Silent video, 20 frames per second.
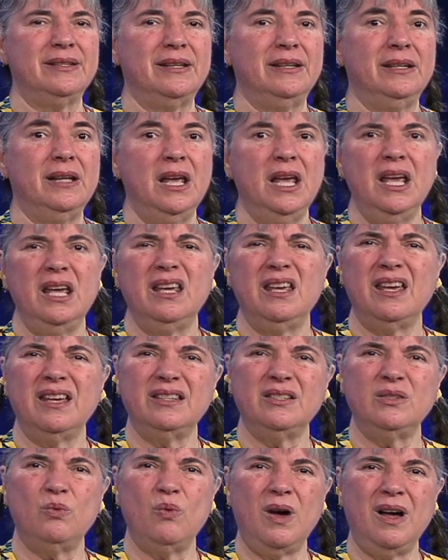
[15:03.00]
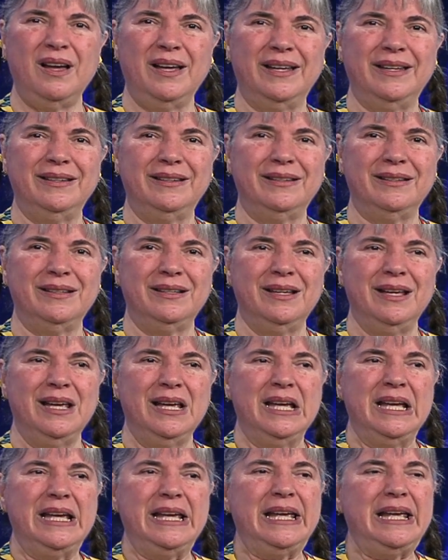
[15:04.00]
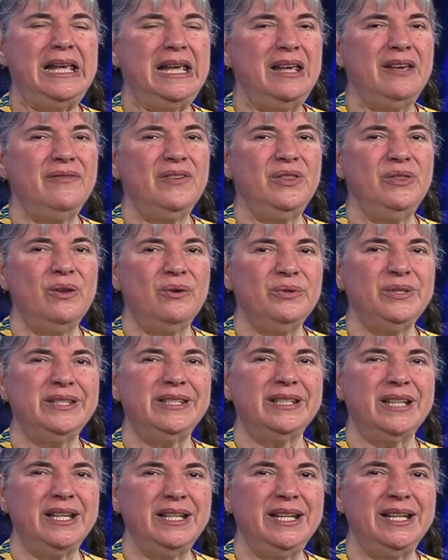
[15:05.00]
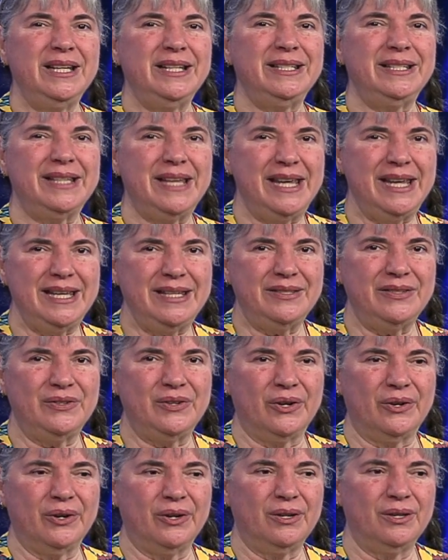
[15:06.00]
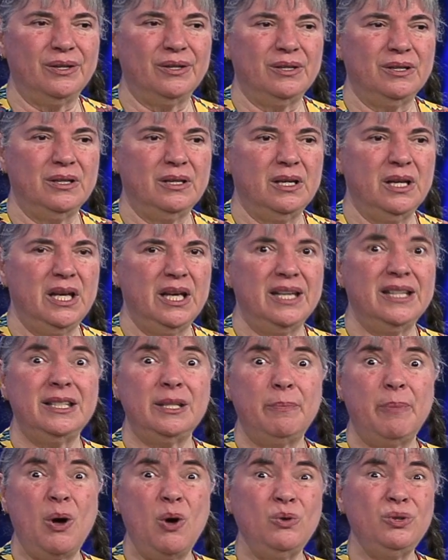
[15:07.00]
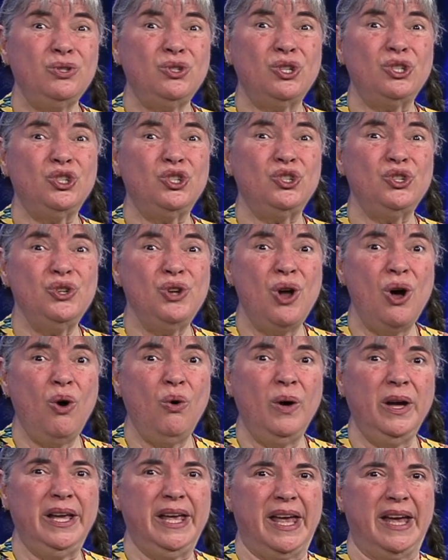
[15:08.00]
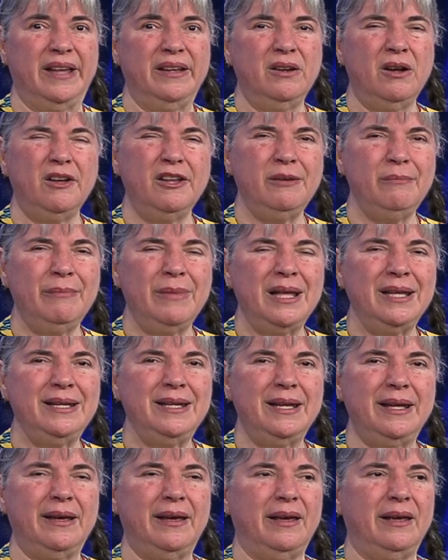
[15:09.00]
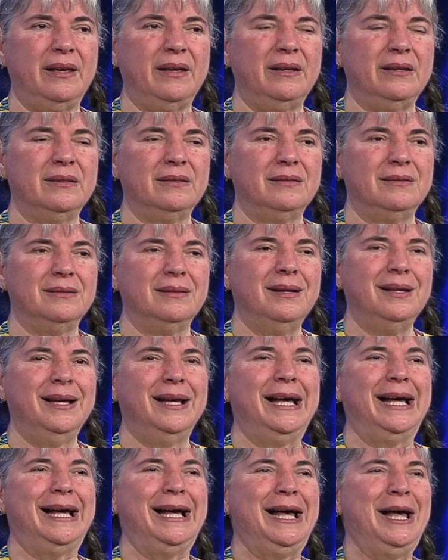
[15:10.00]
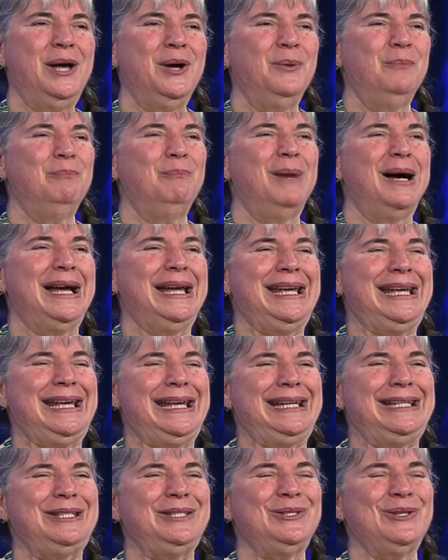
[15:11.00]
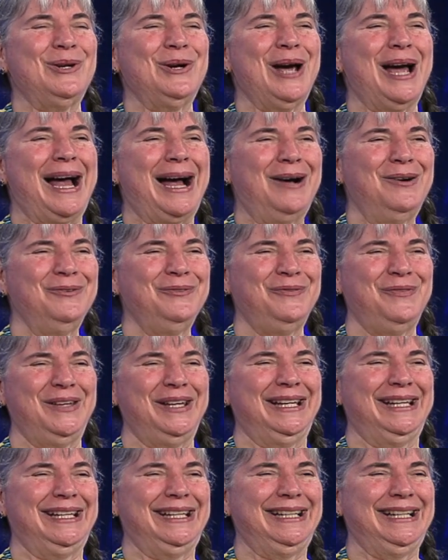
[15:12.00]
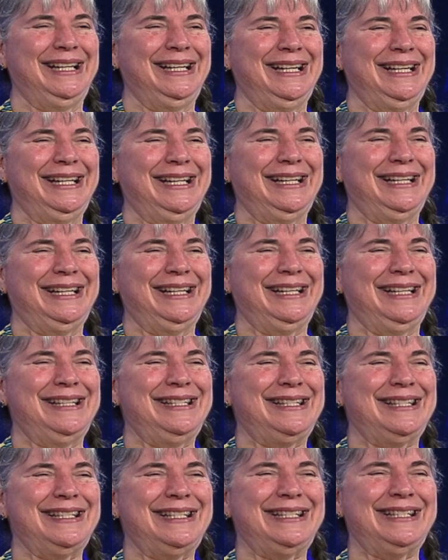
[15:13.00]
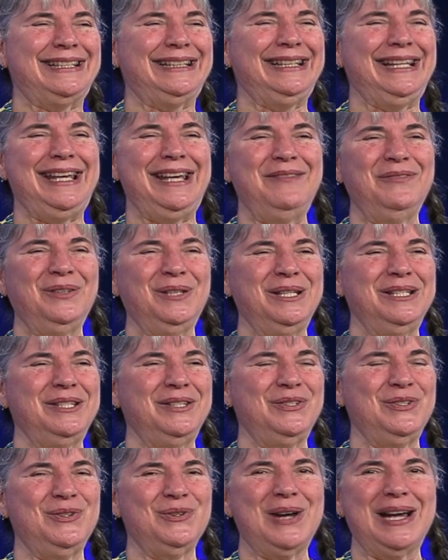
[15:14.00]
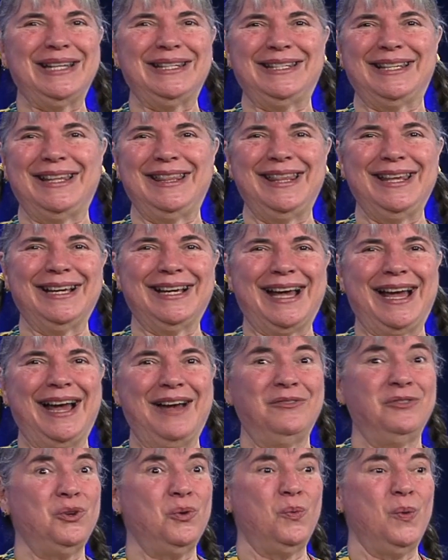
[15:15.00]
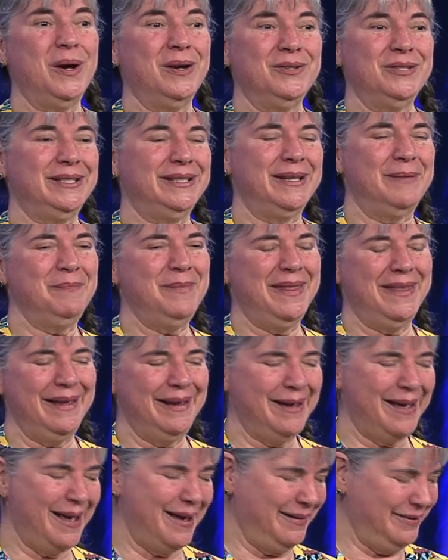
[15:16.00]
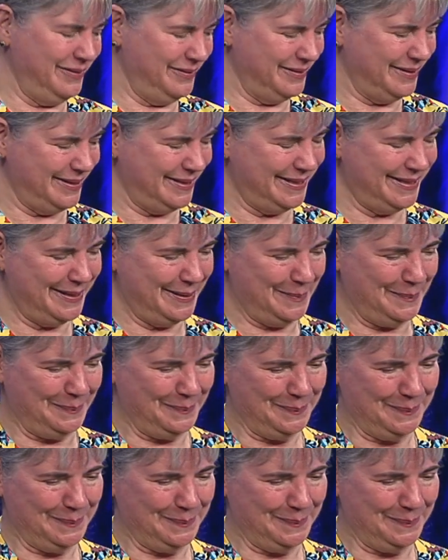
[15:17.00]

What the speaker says: And guess what? Even though Sunday's Easter, it's supposed to snow again on Monday. My Easter outfit is a sleeveless dress. I think I have to wear something else.